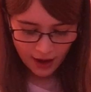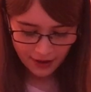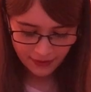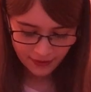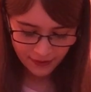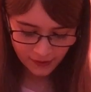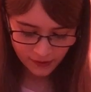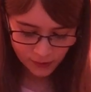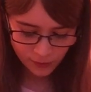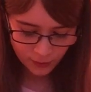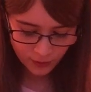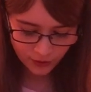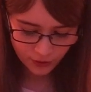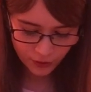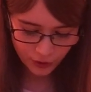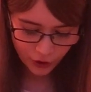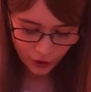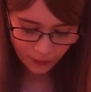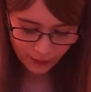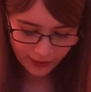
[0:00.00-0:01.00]
I think it's one of
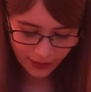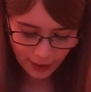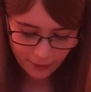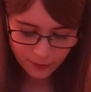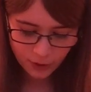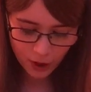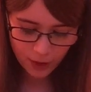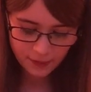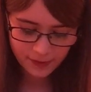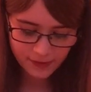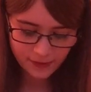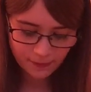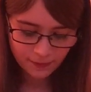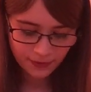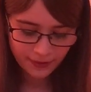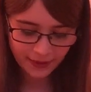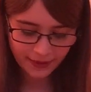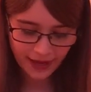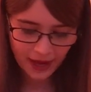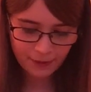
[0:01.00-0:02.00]
the newer laptops
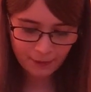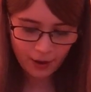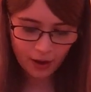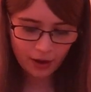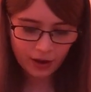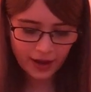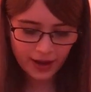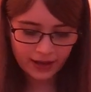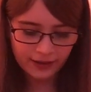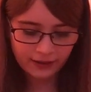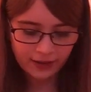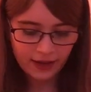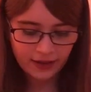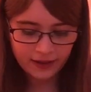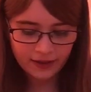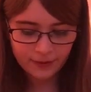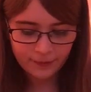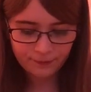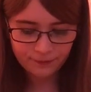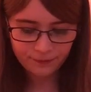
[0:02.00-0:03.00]
that came out in
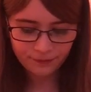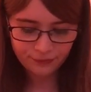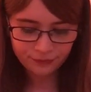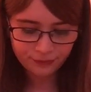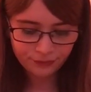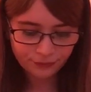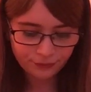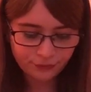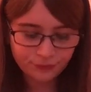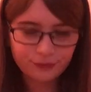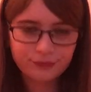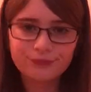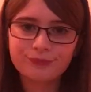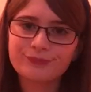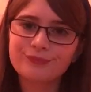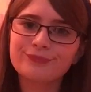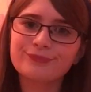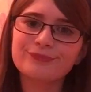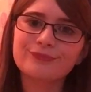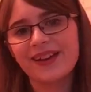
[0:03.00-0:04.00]
like
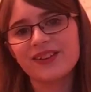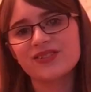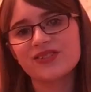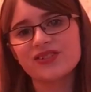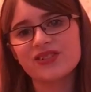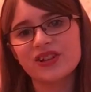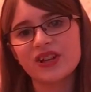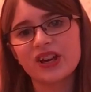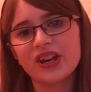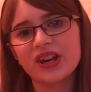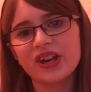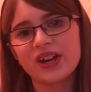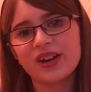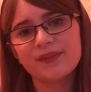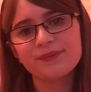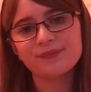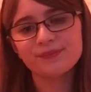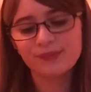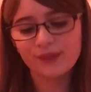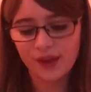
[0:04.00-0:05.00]
last
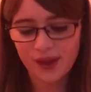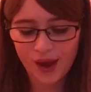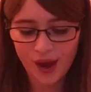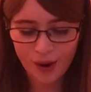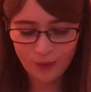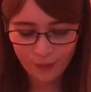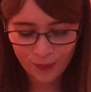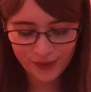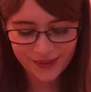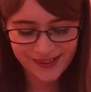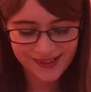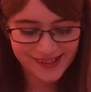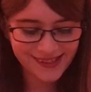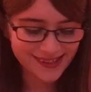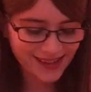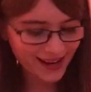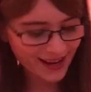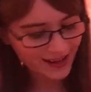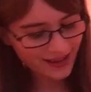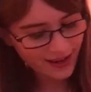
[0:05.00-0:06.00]
year, I want to
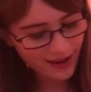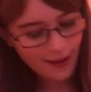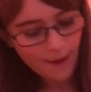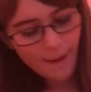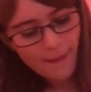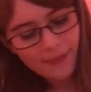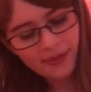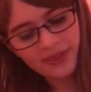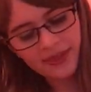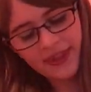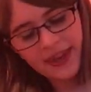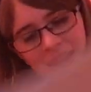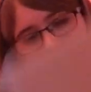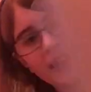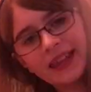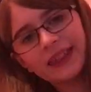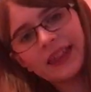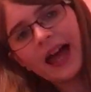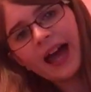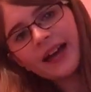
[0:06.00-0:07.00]
say.
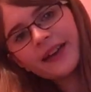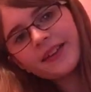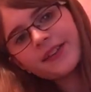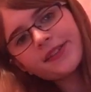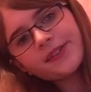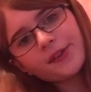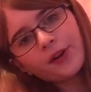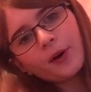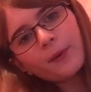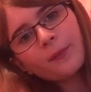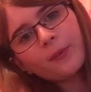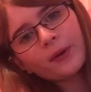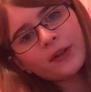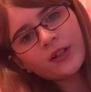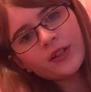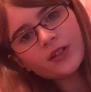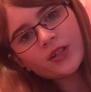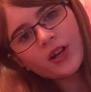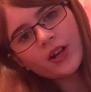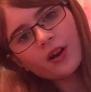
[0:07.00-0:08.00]
It lights up
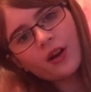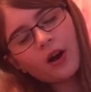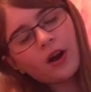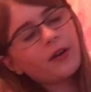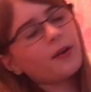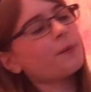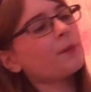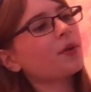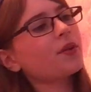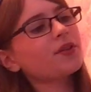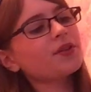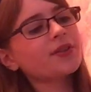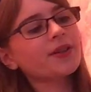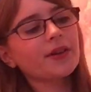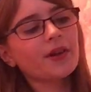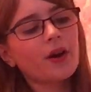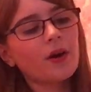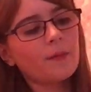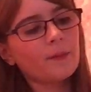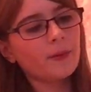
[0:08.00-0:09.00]
when you turn it on. I'm not going to
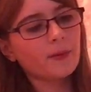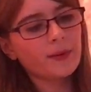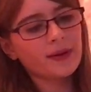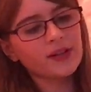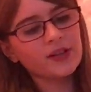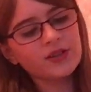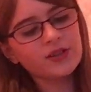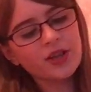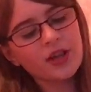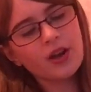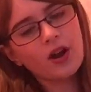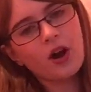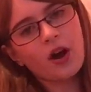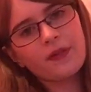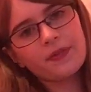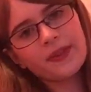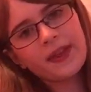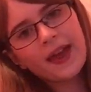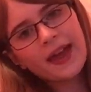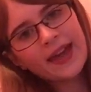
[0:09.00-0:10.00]
turn it on, but when you turn it
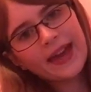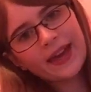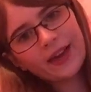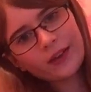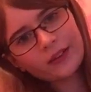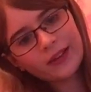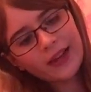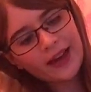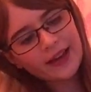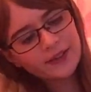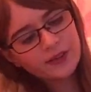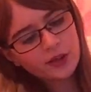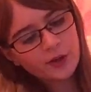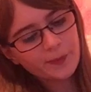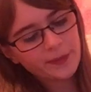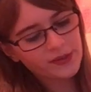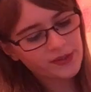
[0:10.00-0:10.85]
on, it'll light up.